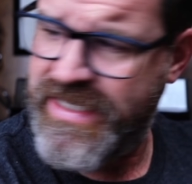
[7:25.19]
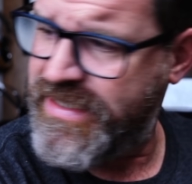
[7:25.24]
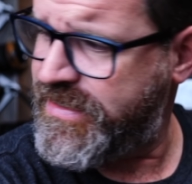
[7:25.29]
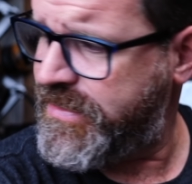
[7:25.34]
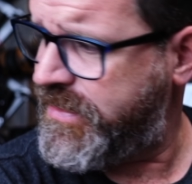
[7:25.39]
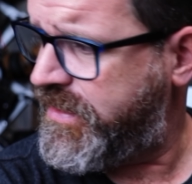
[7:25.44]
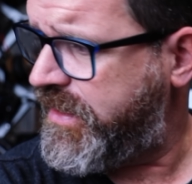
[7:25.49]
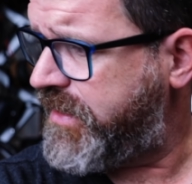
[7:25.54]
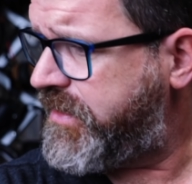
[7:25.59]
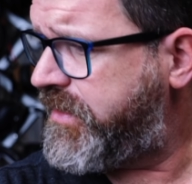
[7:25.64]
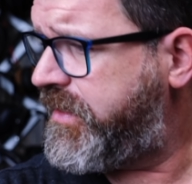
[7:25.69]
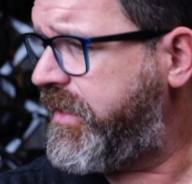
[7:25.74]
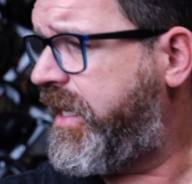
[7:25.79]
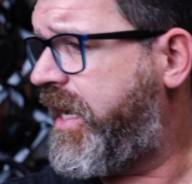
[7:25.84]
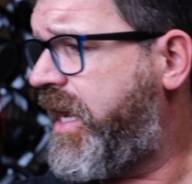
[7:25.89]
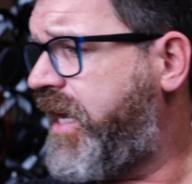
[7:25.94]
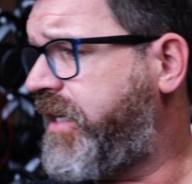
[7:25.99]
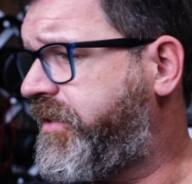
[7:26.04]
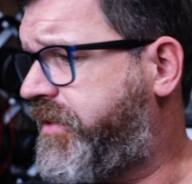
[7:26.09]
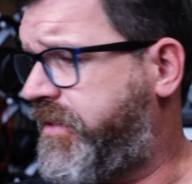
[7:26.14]
this is dusty.
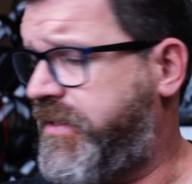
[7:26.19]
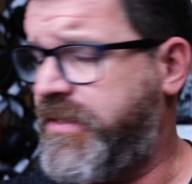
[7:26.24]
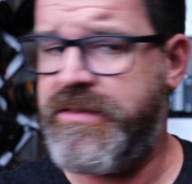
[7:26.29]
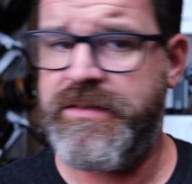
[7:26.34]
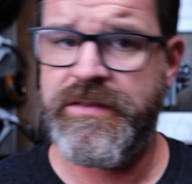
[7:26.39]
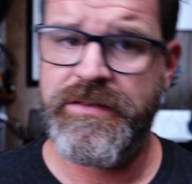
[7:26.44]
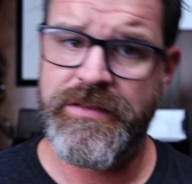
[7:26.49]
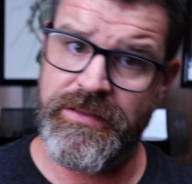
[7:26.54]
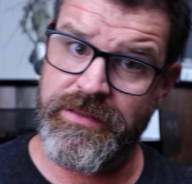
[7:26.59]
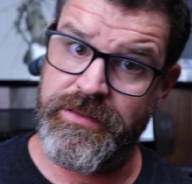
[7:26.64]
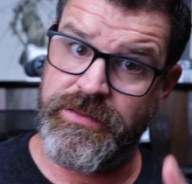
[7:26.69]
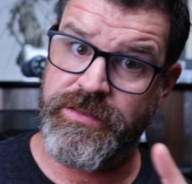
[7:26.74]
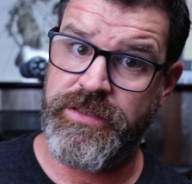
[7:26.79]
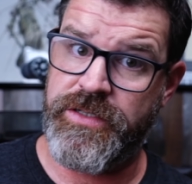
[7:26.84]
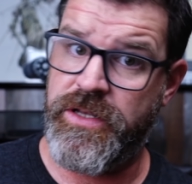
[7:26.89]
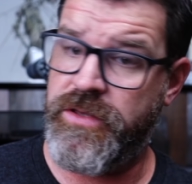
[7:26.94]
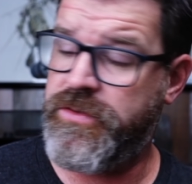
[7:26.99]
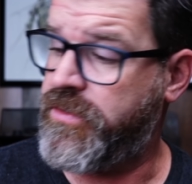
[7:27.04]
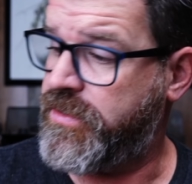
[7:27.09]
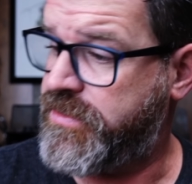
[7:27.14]
Actually, that's
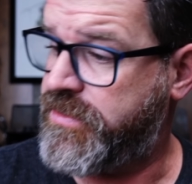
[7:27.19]
another